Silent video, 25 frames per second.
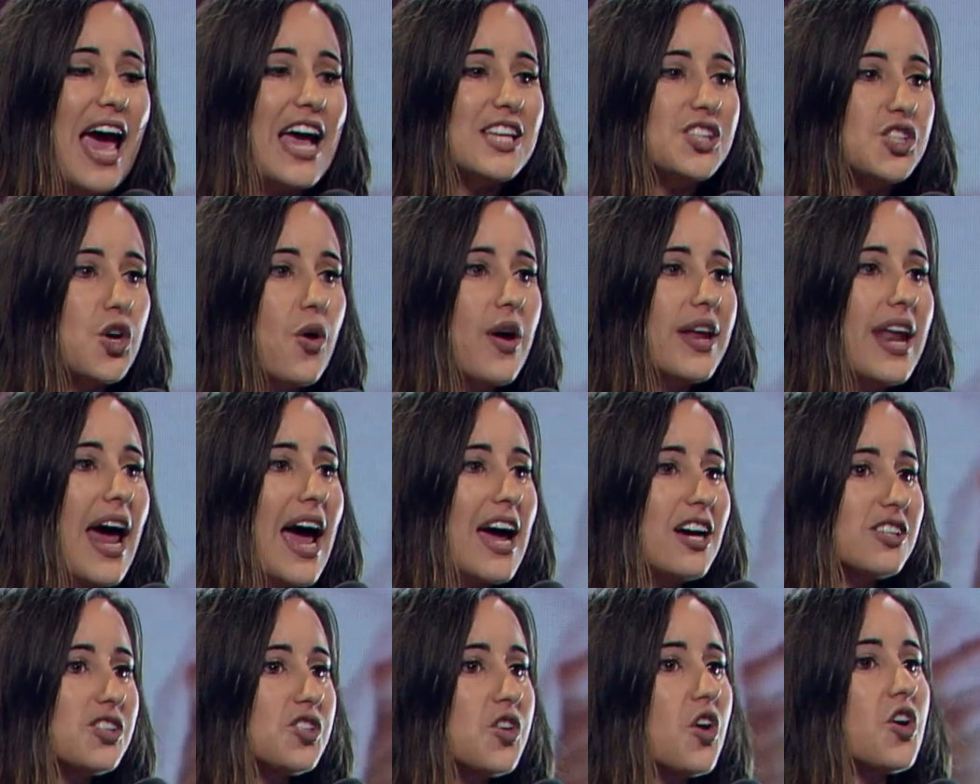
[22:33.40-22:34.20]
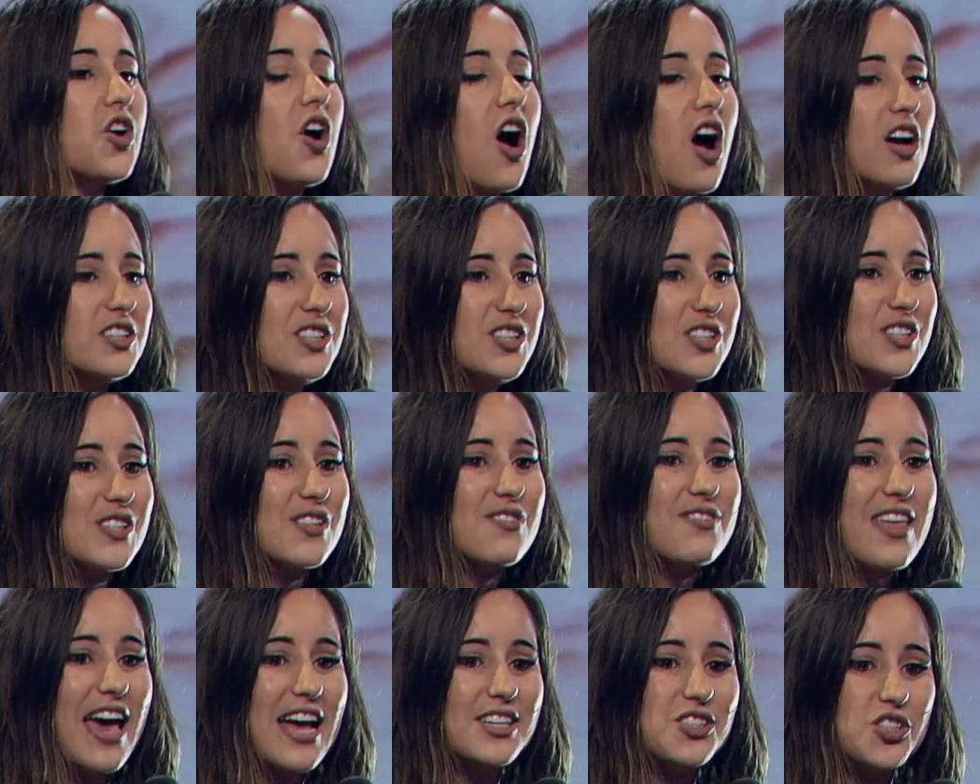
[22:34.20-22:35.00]
And Joe and I are so
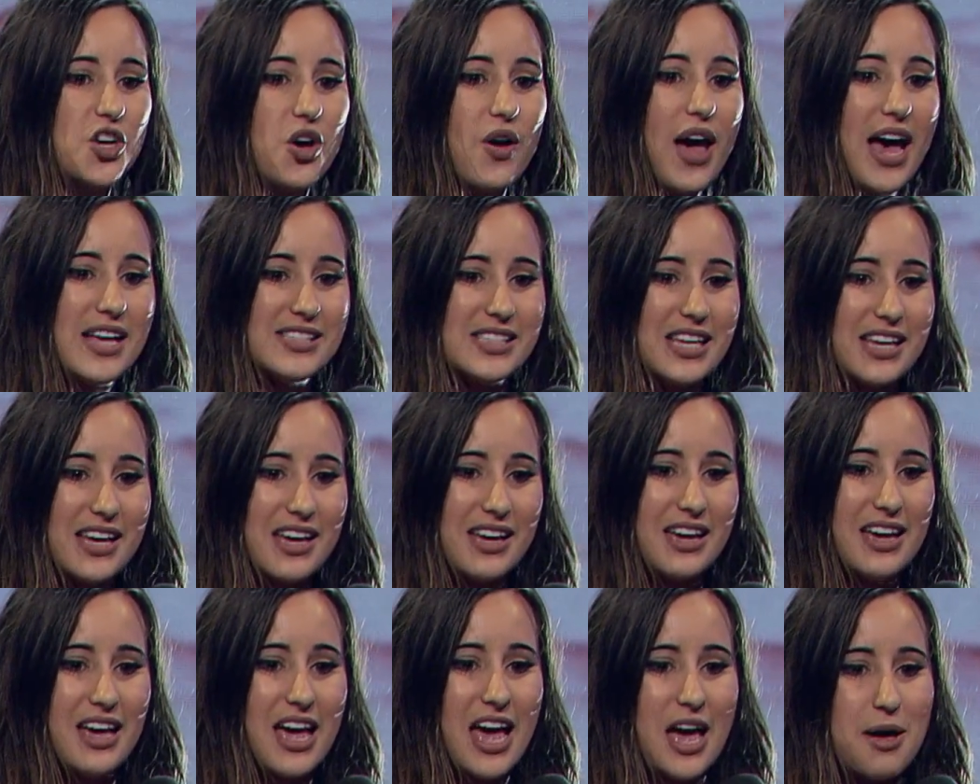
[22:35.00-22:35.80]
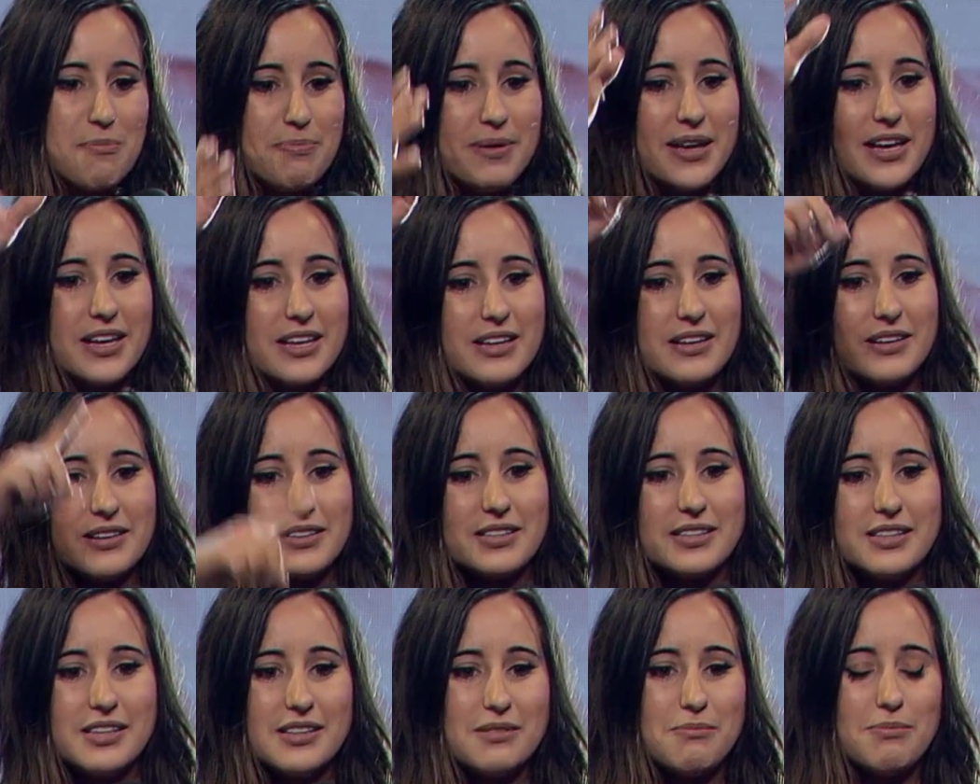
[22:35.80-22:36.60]
conscious of that. Joe has a big
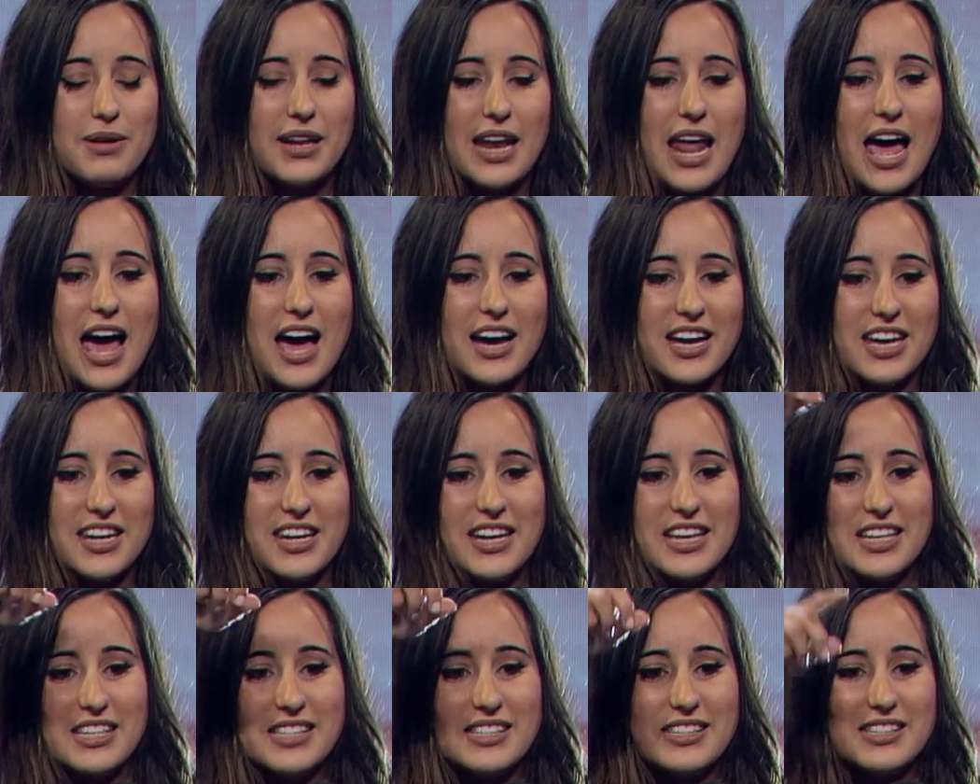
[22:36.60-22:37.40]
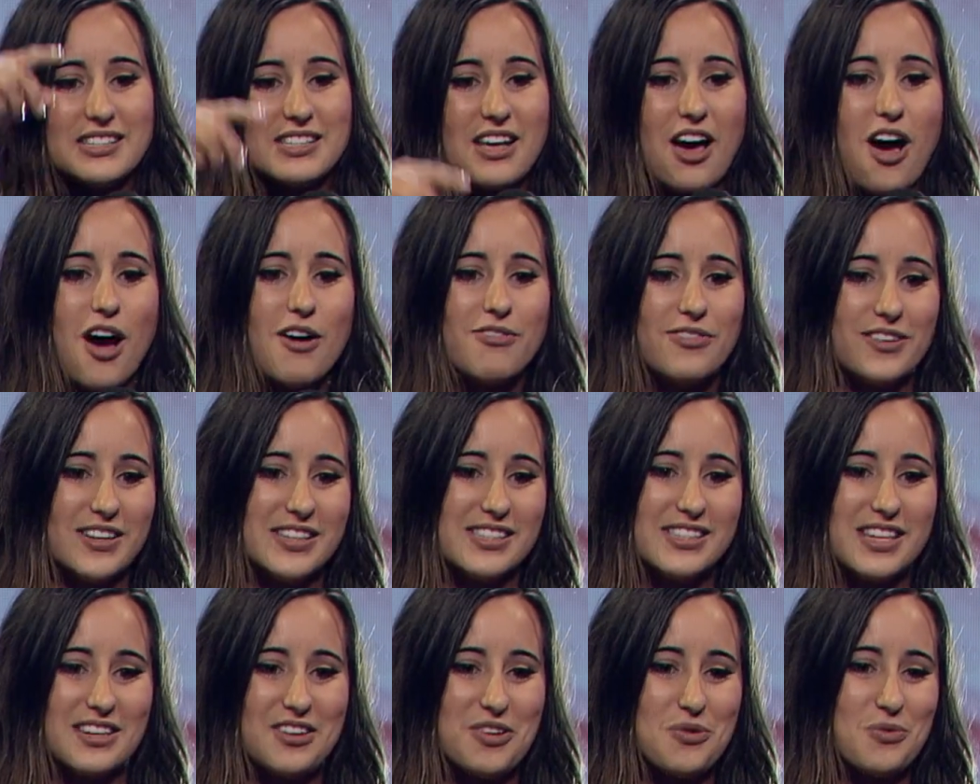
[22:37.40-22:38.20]
plaque in his
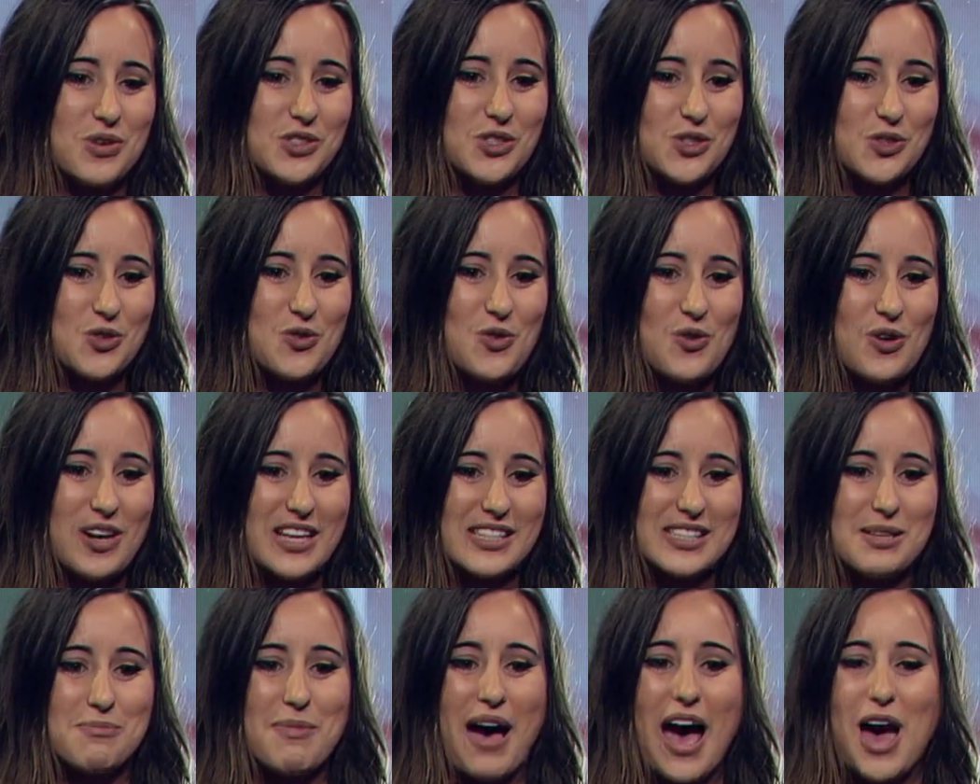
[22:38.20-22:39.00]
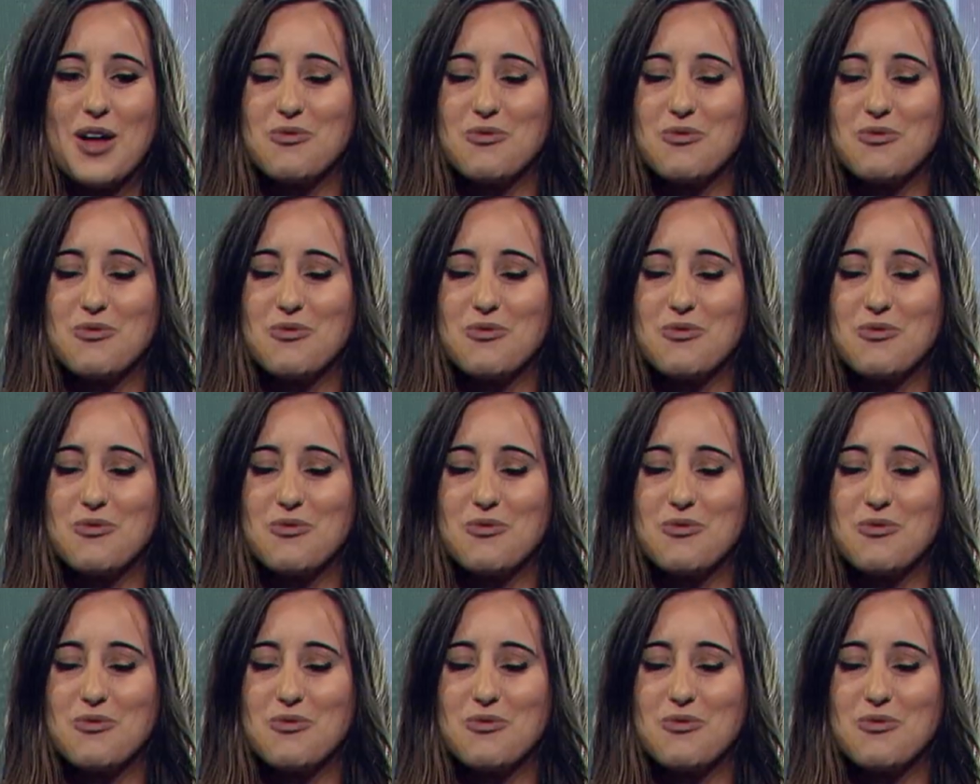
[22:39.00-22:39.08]
office, I don't know what you'd call it, some